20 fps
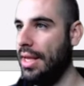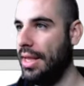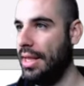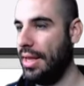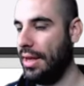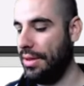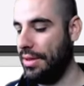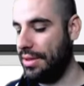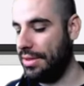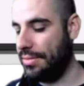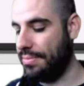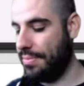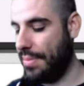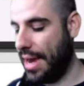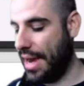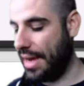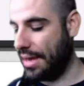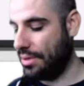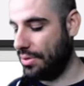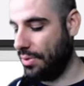Now this
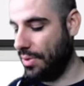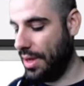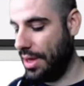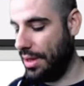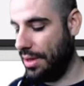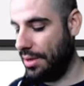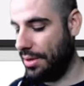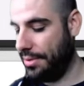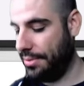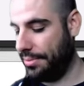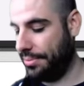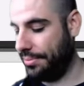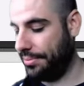max width